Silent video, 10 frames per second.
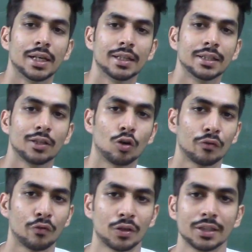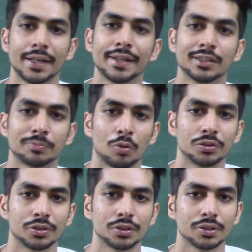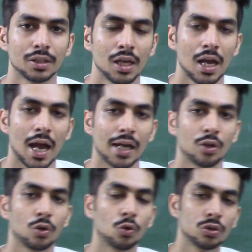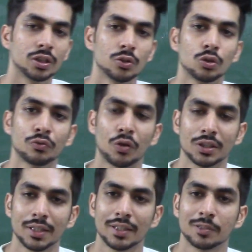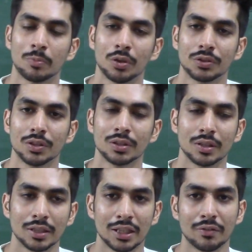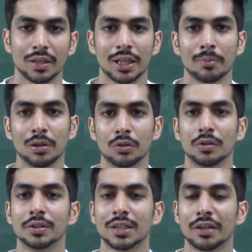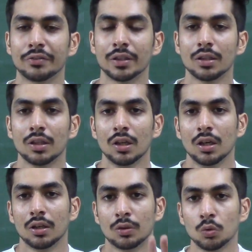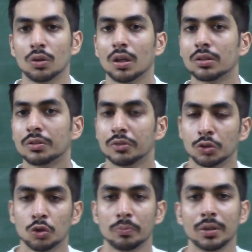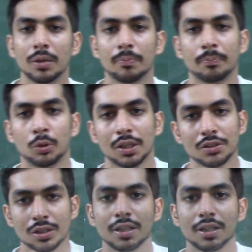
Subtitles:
end, they got 49 responses, and in those 49 responses, they were able to decipher two drugs which could be potentially